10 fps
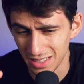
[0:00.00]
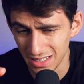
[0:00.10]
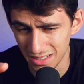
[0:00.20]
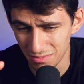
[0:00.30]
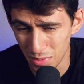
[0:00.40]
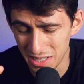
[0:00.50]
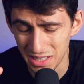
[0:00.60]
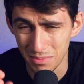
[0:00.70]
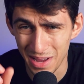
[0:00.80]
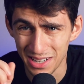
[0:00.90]
and mix
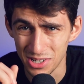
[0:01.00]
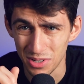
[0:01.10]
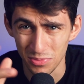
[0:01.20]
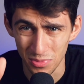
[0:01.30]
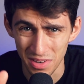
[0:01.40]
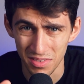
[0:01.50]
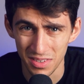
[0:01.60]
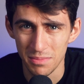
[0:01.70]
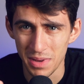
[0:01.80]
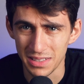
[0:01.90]
and match it with
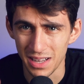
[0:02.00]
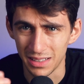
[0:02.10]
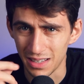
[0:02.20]
make dot